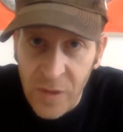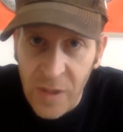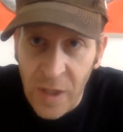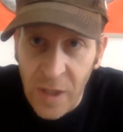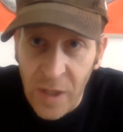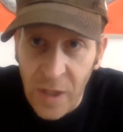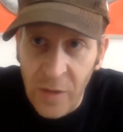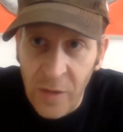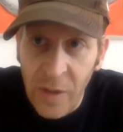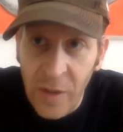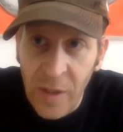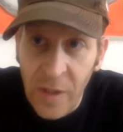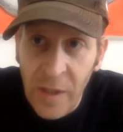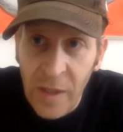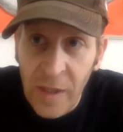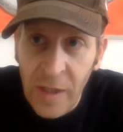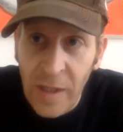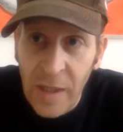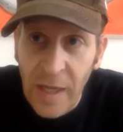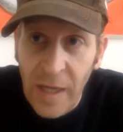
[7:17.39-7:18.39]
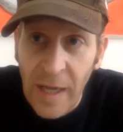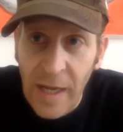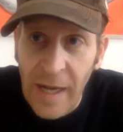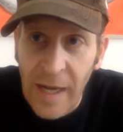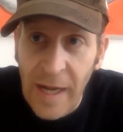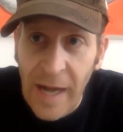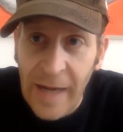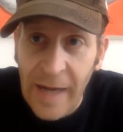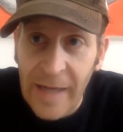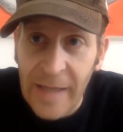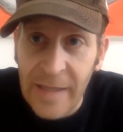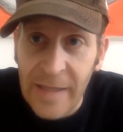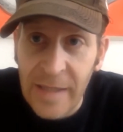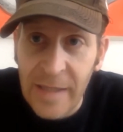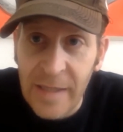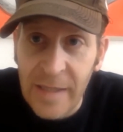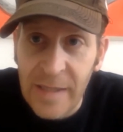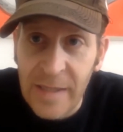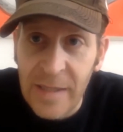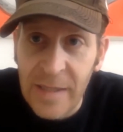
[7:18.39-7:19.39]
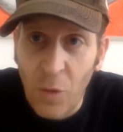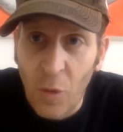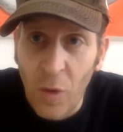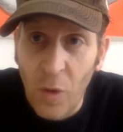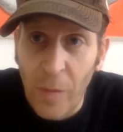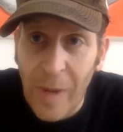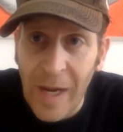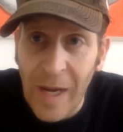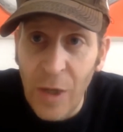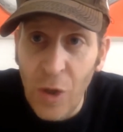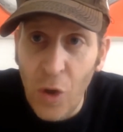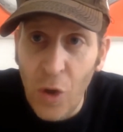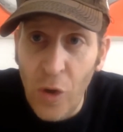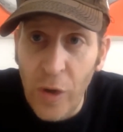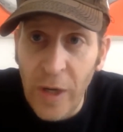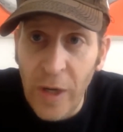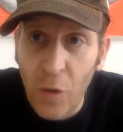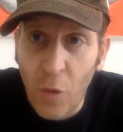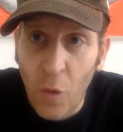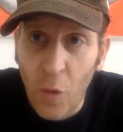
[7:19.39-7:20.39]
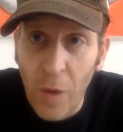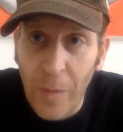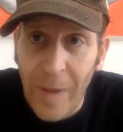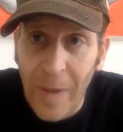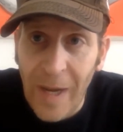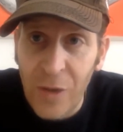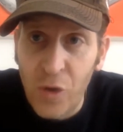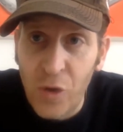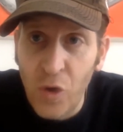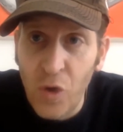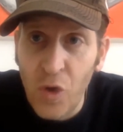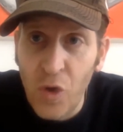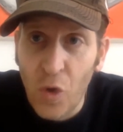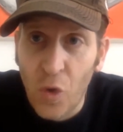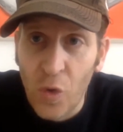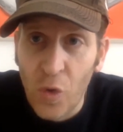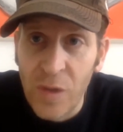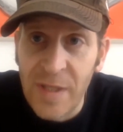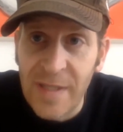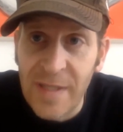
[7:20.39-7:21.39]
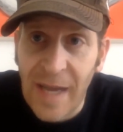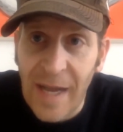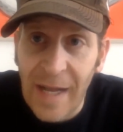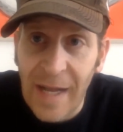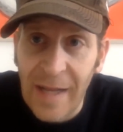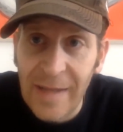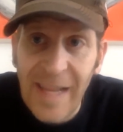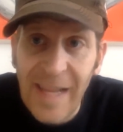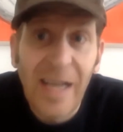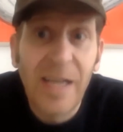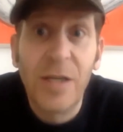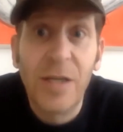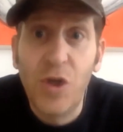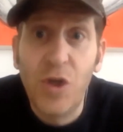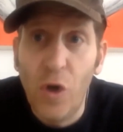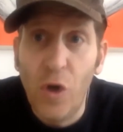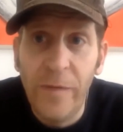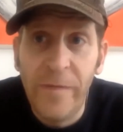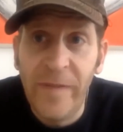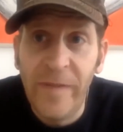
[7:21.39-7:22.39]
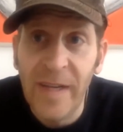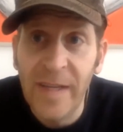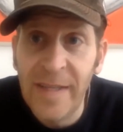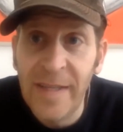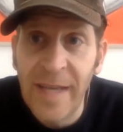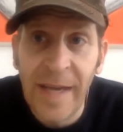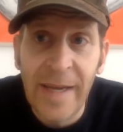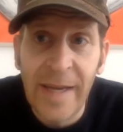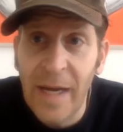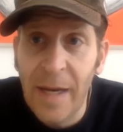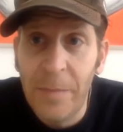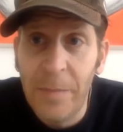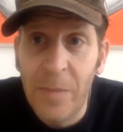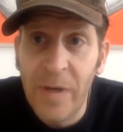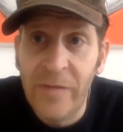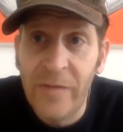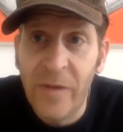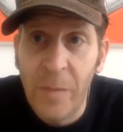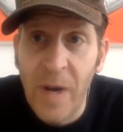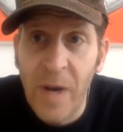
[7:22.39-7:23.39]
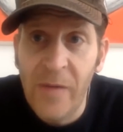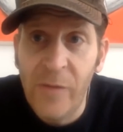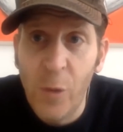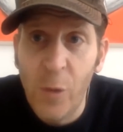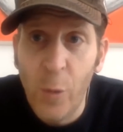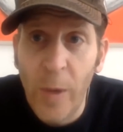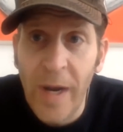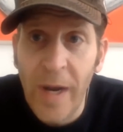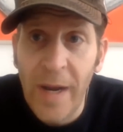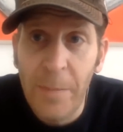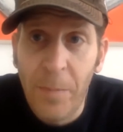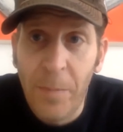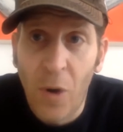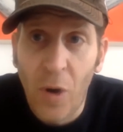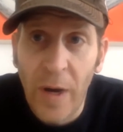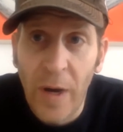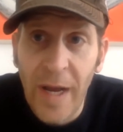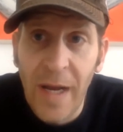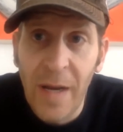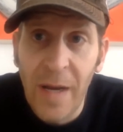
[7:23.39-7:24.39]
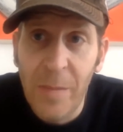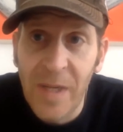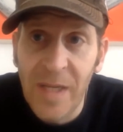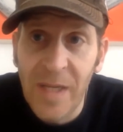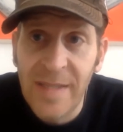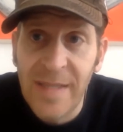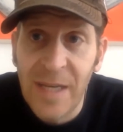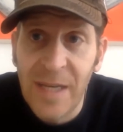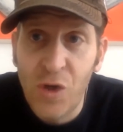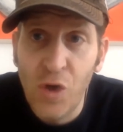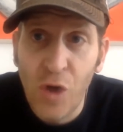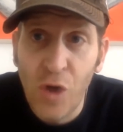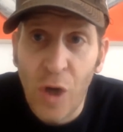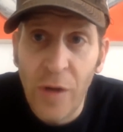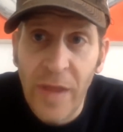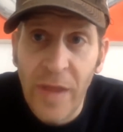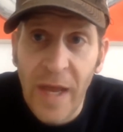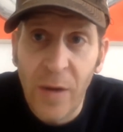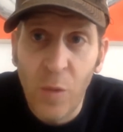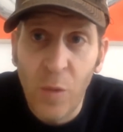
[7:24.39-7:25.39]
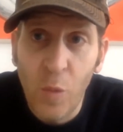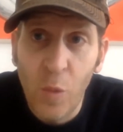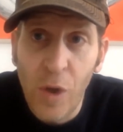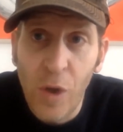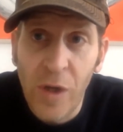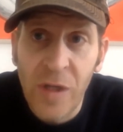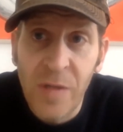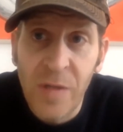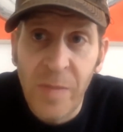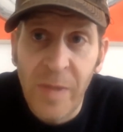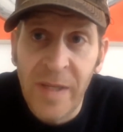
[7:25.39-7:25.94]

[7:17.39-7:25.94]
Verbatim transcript: So I guess it's all about learning, all about doing your style, like surfing, taking a bit from everywhere, elements that you know that works.